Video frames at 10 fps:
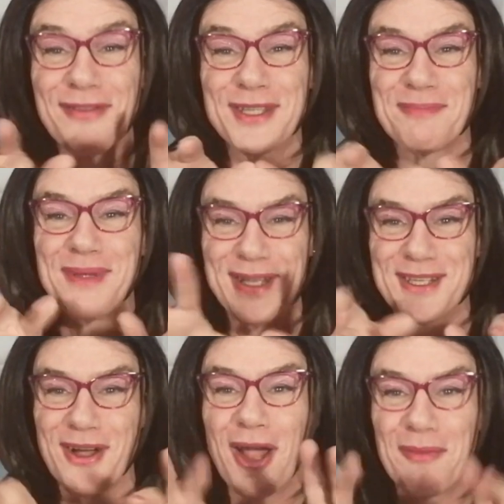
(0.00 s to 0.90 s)
as if it's
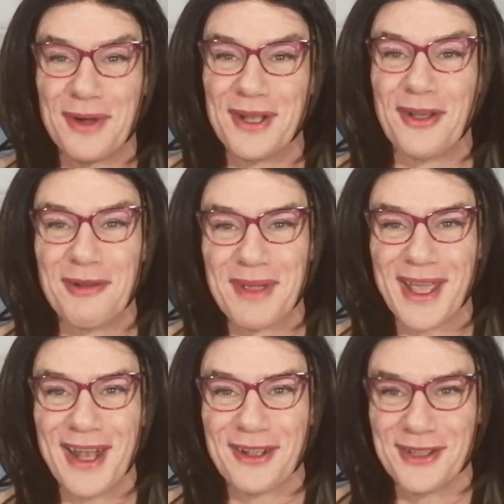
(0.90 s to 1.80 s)
been typewritten on a
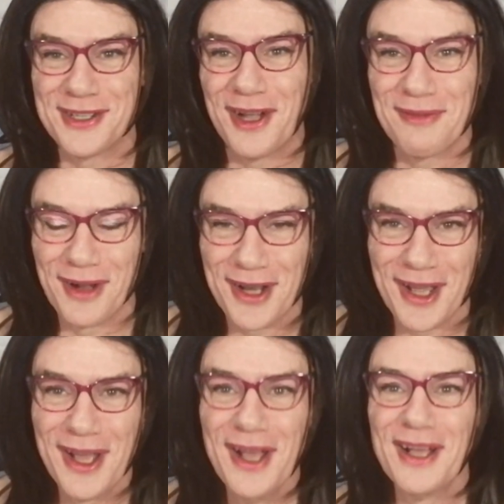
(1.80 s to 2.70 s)
mechanical
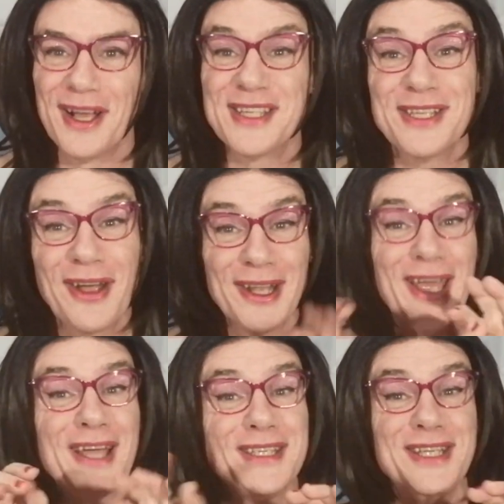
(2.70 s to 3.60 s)
typewriter, a
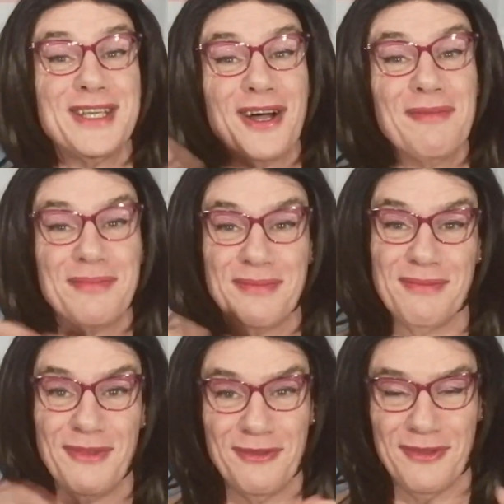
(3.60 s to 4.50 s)
slightly hazy type
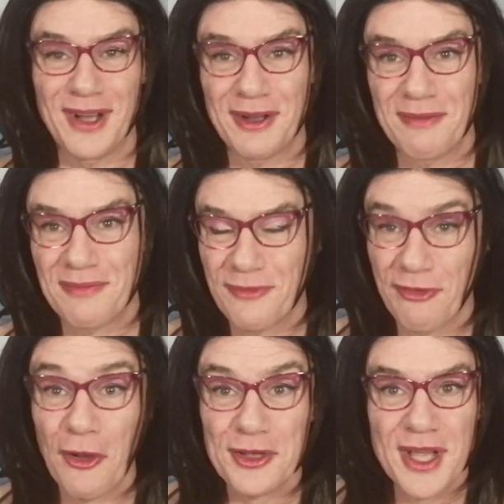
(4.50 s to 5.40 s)

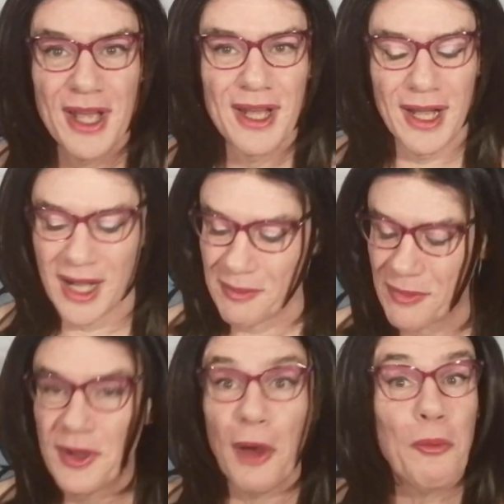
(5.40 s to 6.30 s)
font.
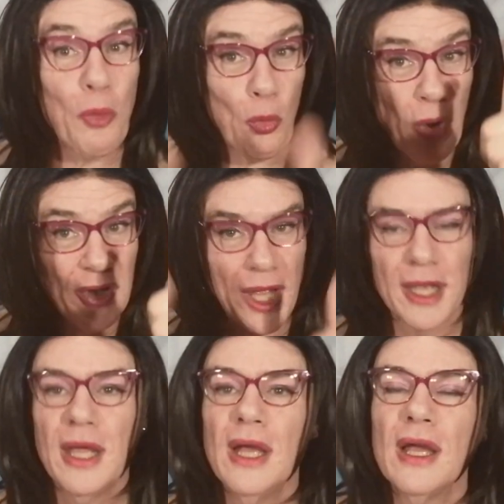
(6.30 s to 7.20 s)
Yeah, well
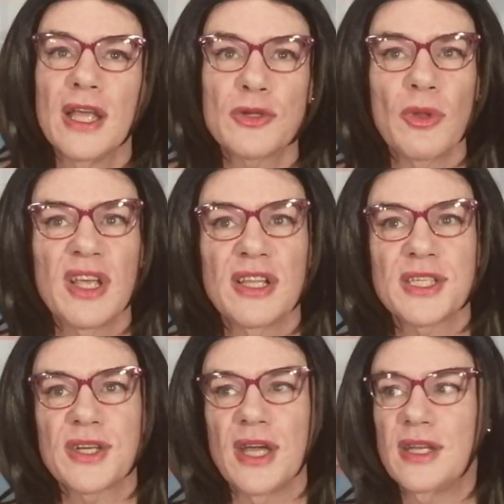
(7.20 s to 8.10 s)
done. It's all
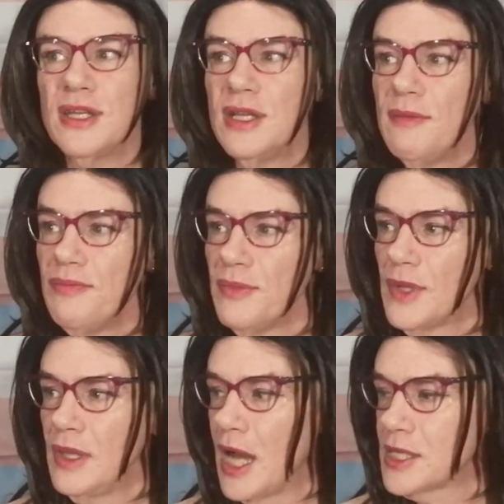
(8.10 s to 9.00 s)
illustrated
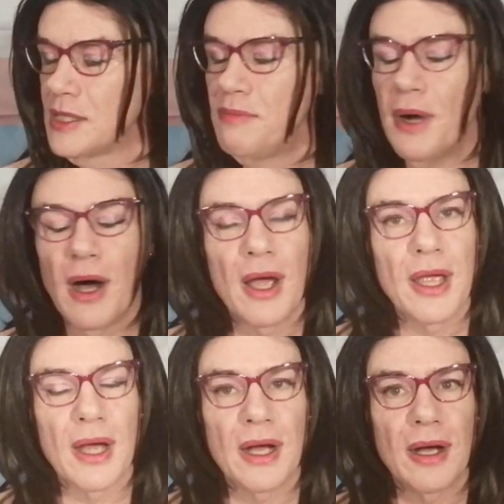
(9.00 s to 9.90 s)
largely
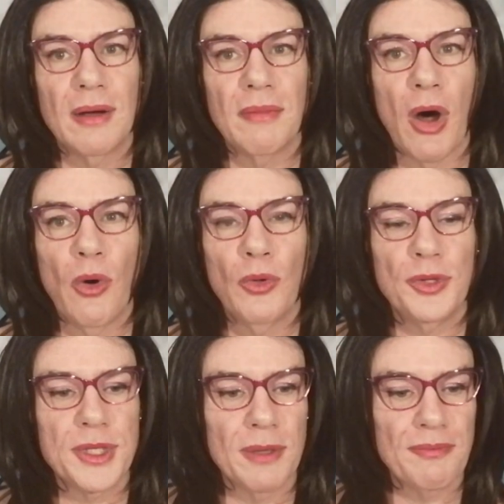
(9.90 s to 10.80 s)
by
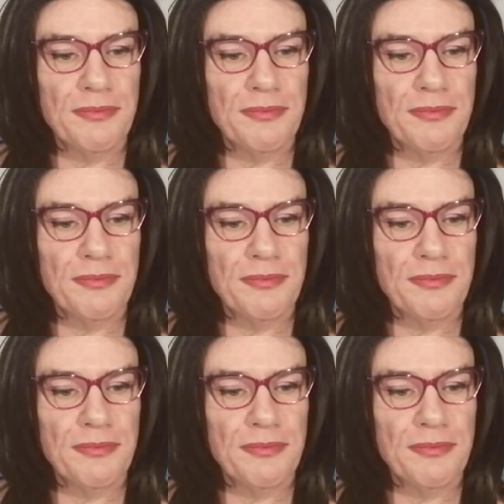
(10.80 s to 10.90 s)
old